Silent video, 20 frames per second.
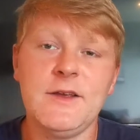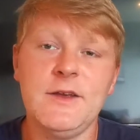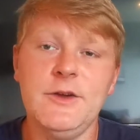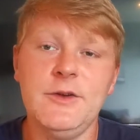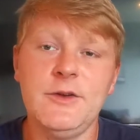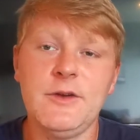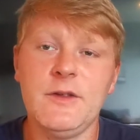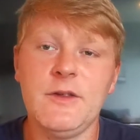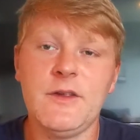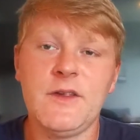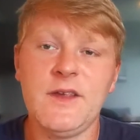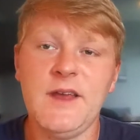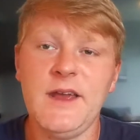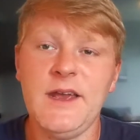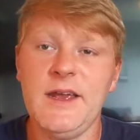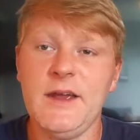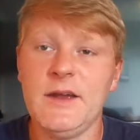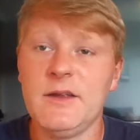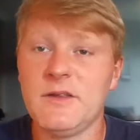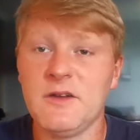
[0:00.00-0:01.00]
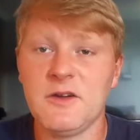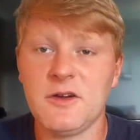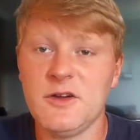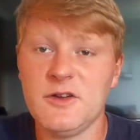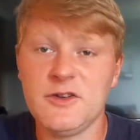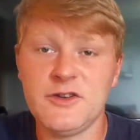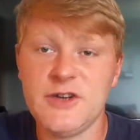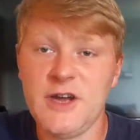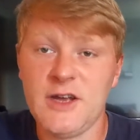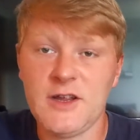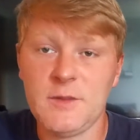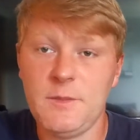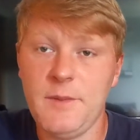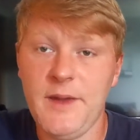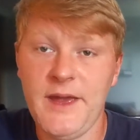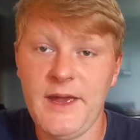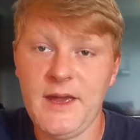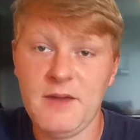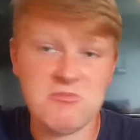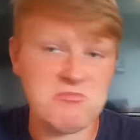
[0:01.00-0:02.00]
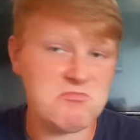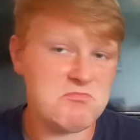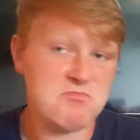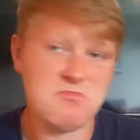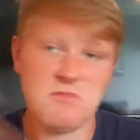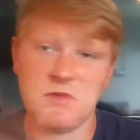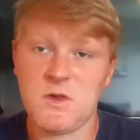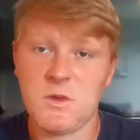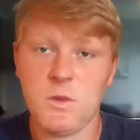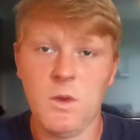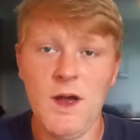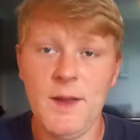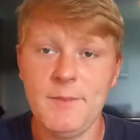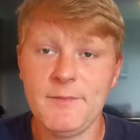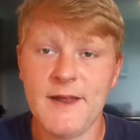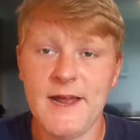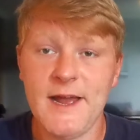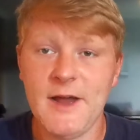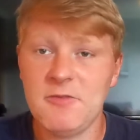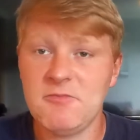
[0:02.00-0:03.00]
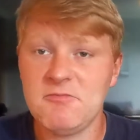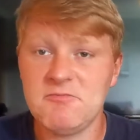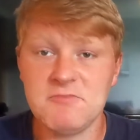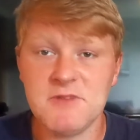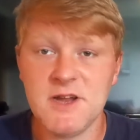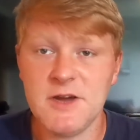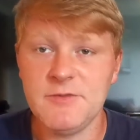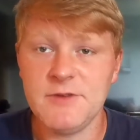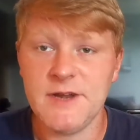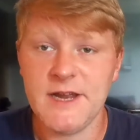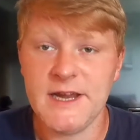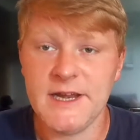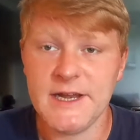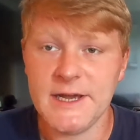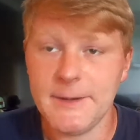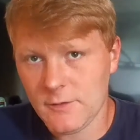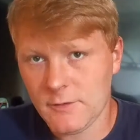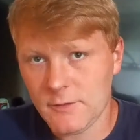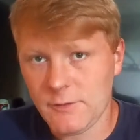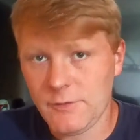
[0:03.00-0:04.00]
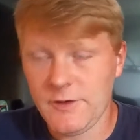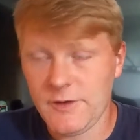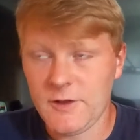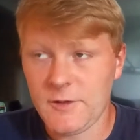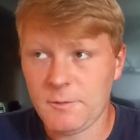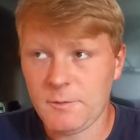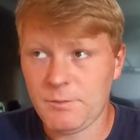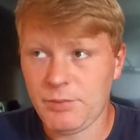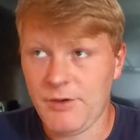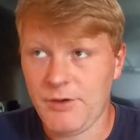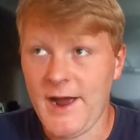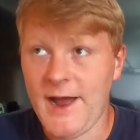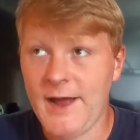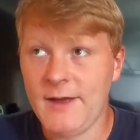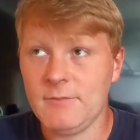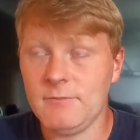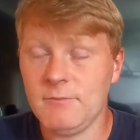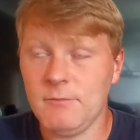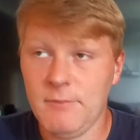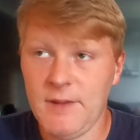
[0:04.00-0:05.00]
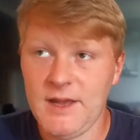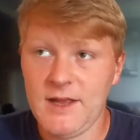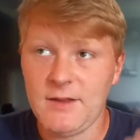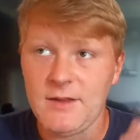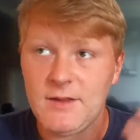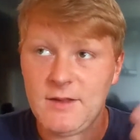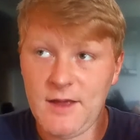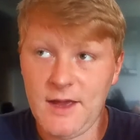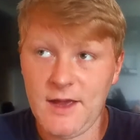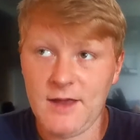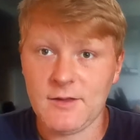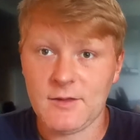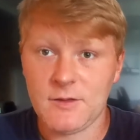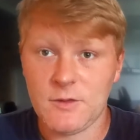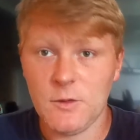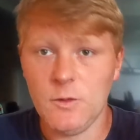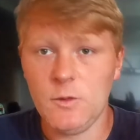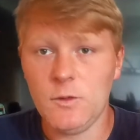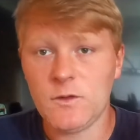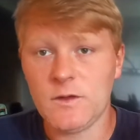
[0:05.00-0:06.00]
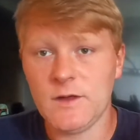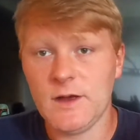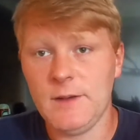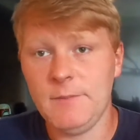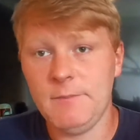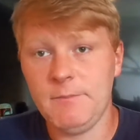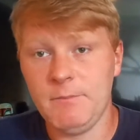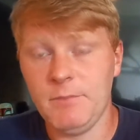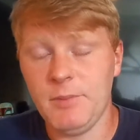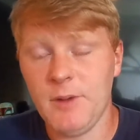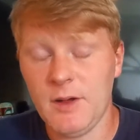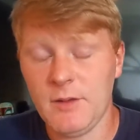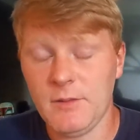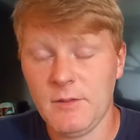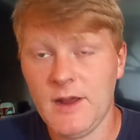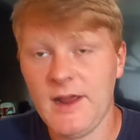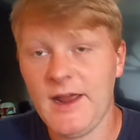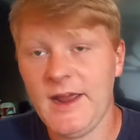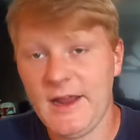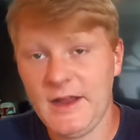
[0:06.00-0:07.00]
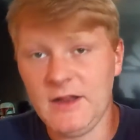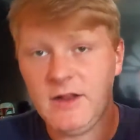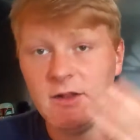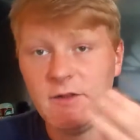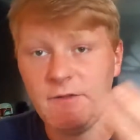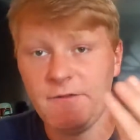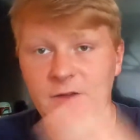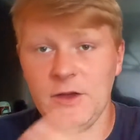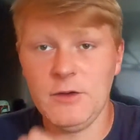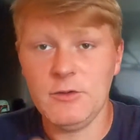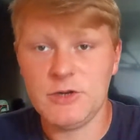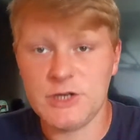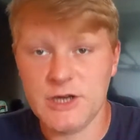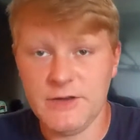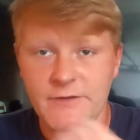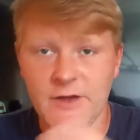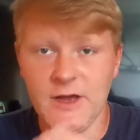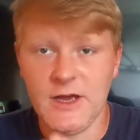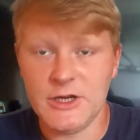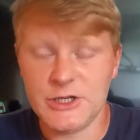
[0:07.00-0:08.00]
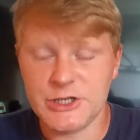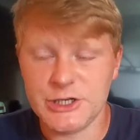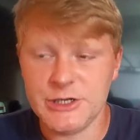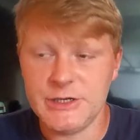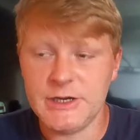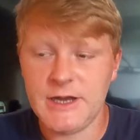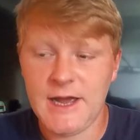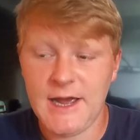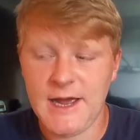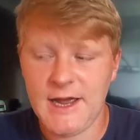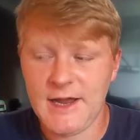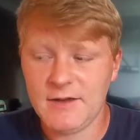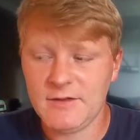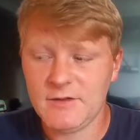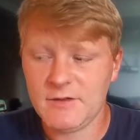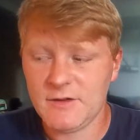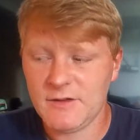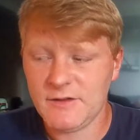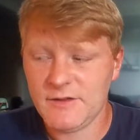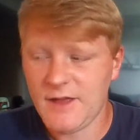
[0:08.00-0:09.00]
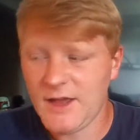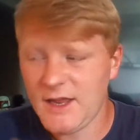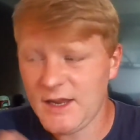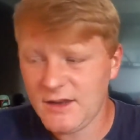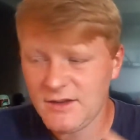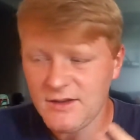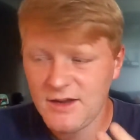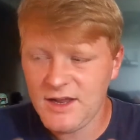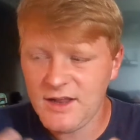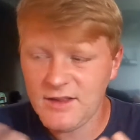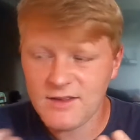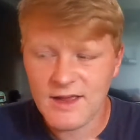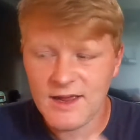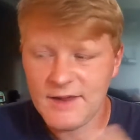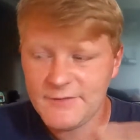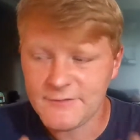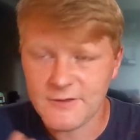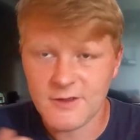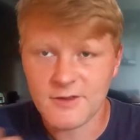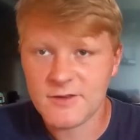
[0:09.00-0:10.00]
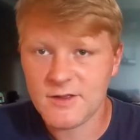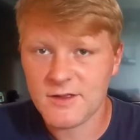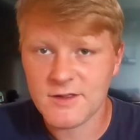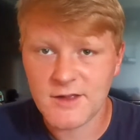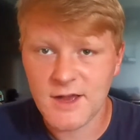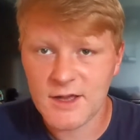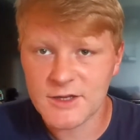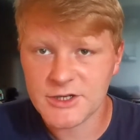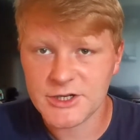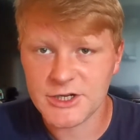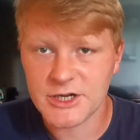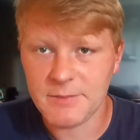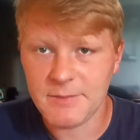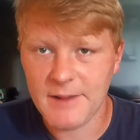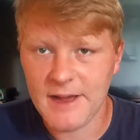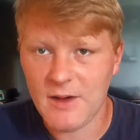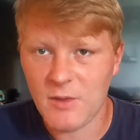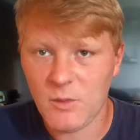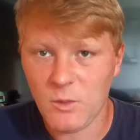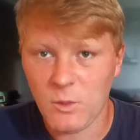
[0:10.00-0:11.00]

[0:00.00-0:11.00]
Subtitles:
can see that could just be swiped out, don't need it. Chris Pratt meets his daughter, but in the future version, and they need to have this discussion about,